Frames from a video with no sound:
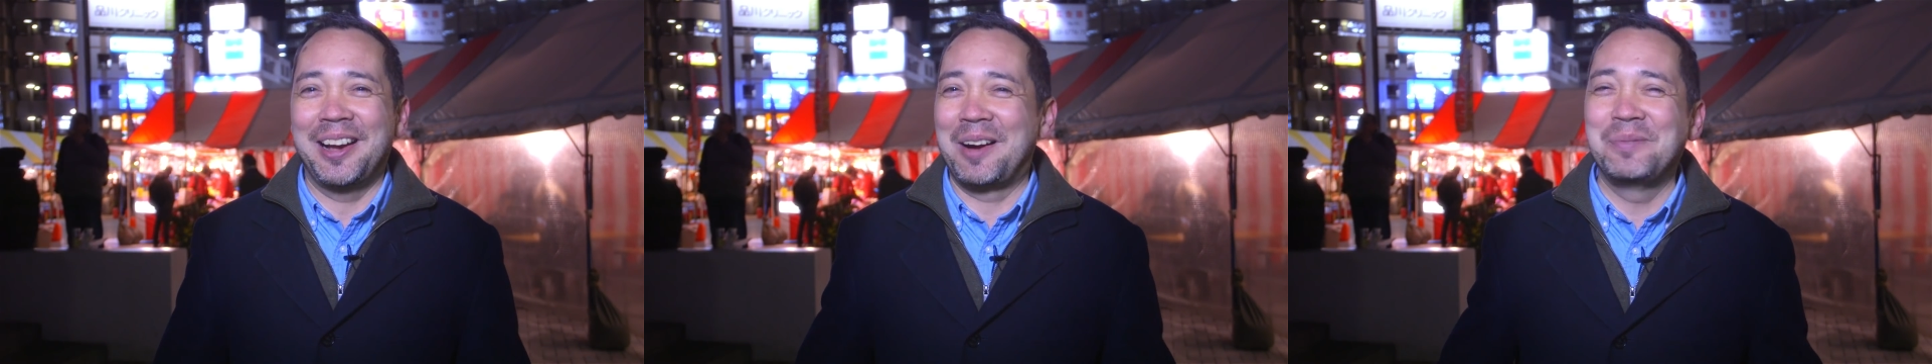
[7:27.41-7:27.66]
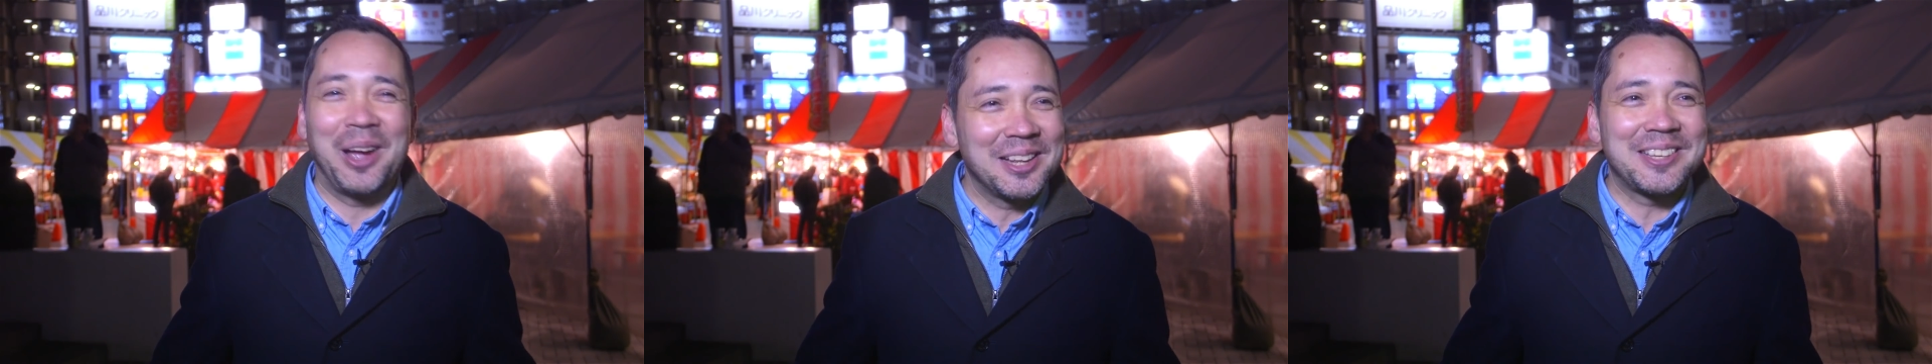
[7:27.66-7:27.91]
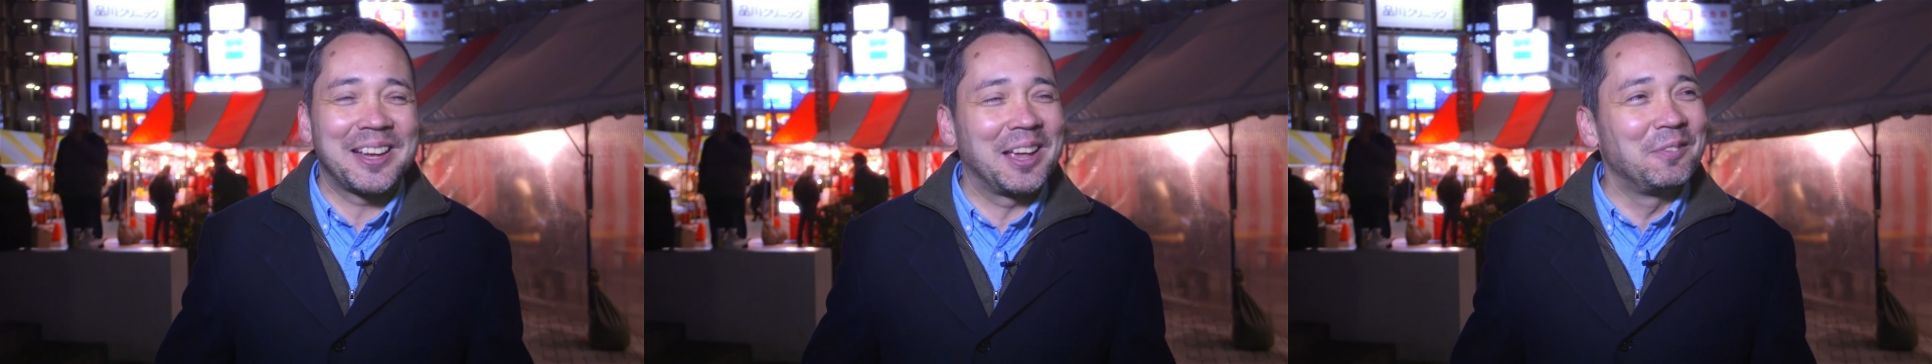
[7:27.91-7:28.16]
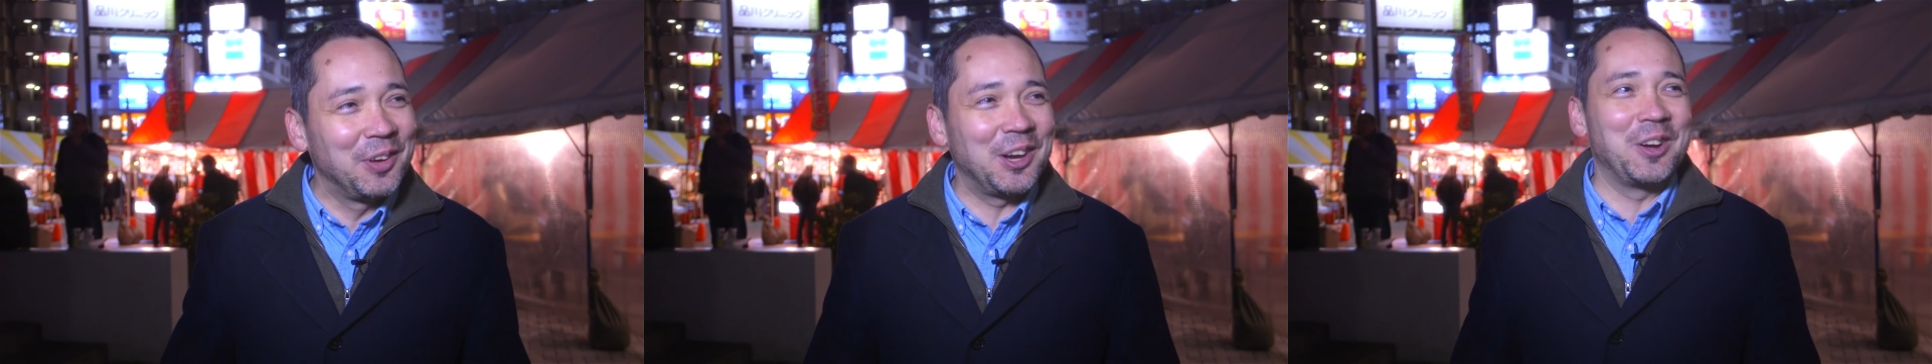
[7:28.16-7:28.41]
I'm not
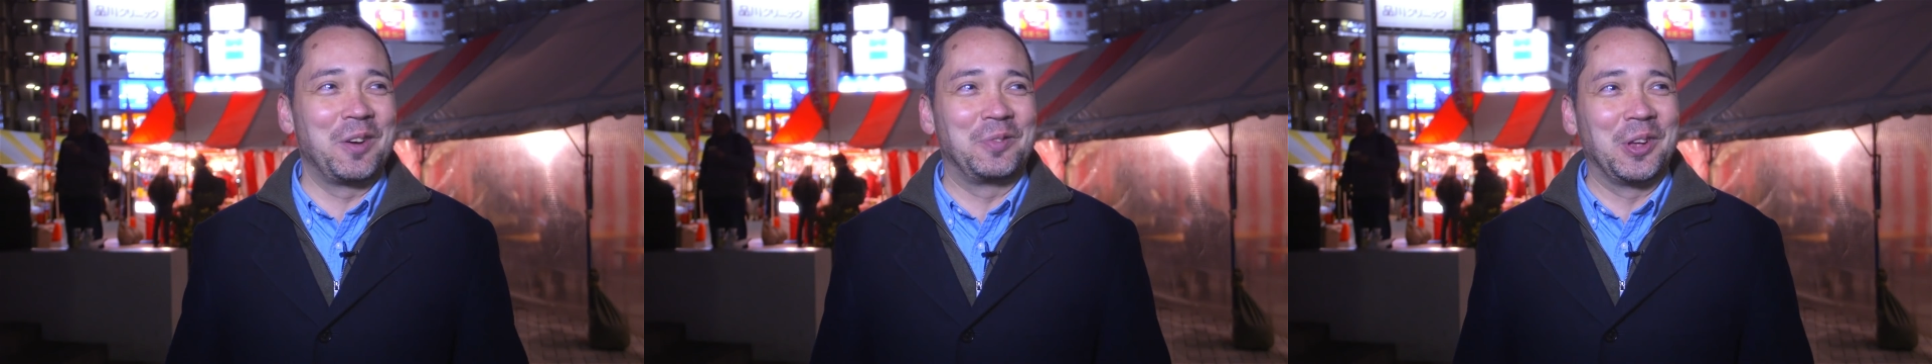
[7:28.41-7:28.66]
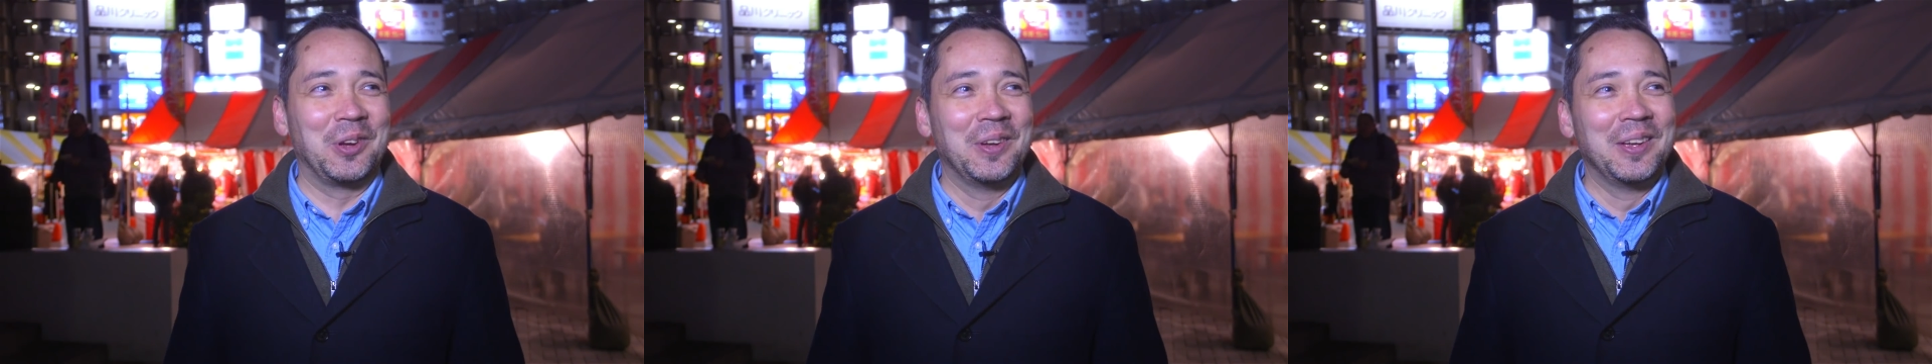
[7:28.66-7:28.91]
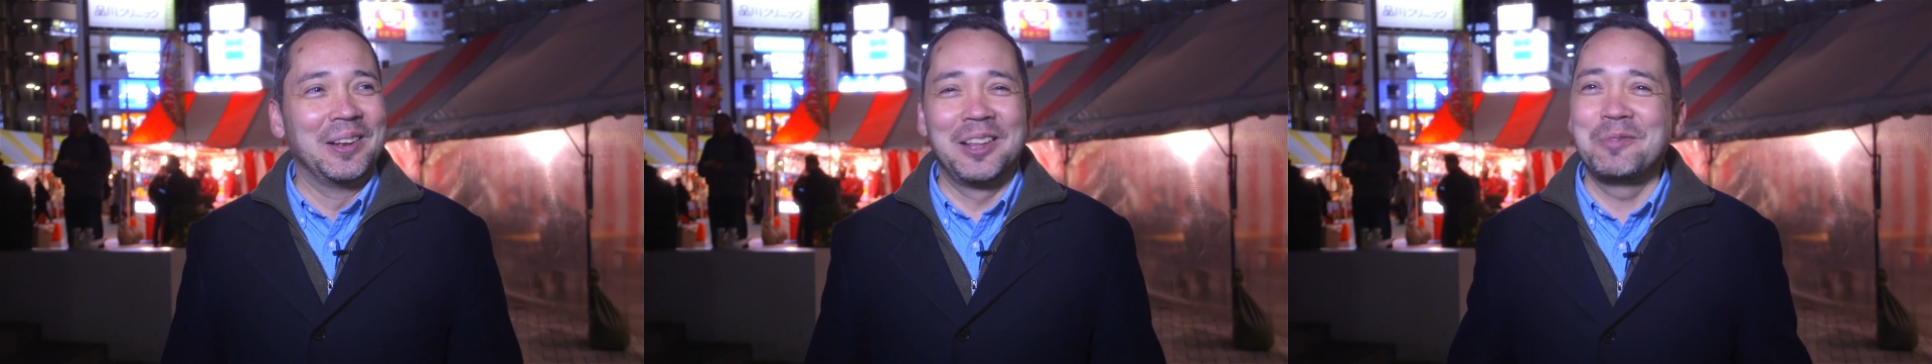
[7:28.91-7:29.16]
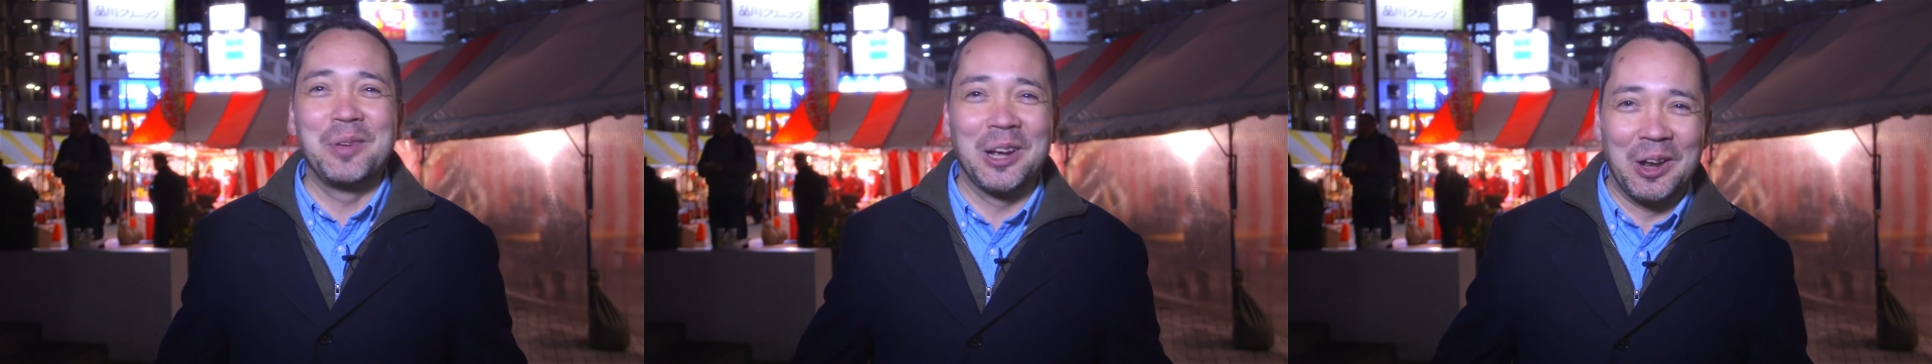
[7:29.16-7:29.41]
taking video of you.
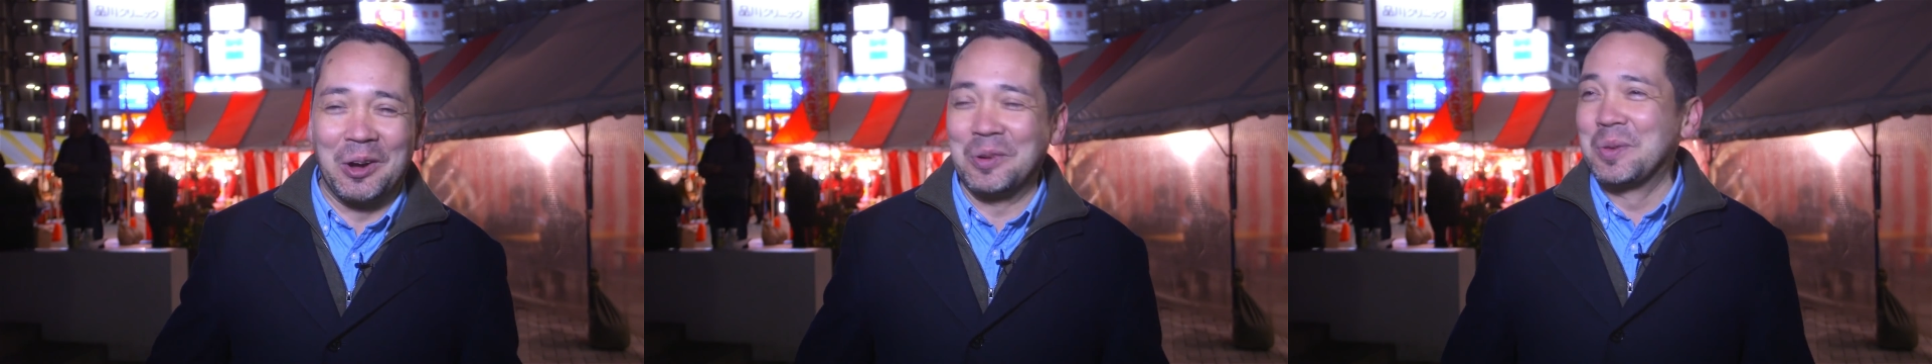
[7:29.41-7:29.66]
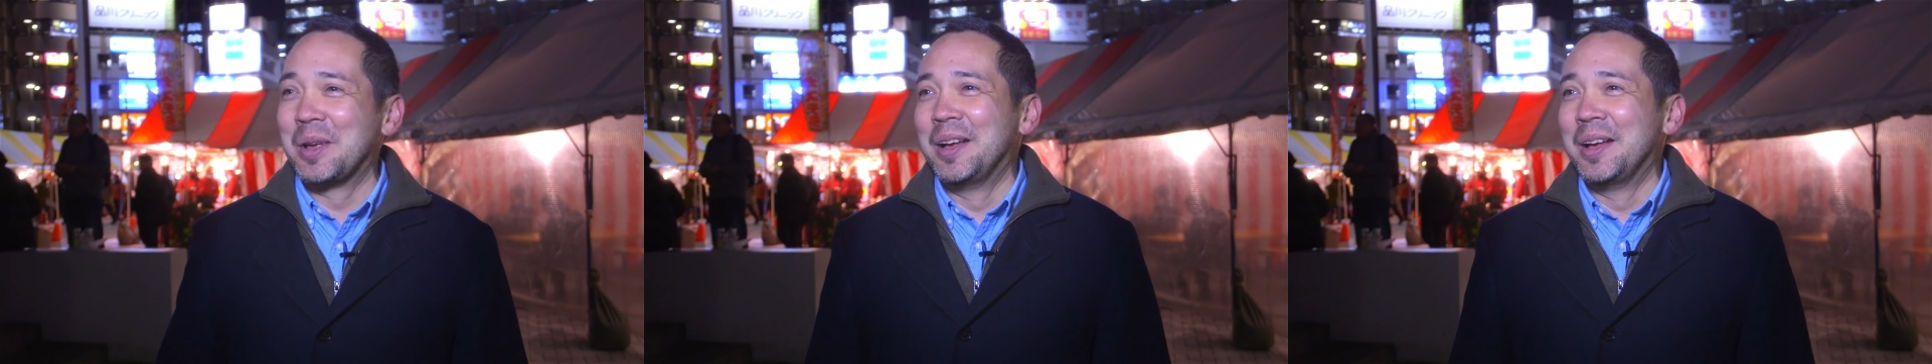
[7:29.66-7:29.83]
Leave me alone.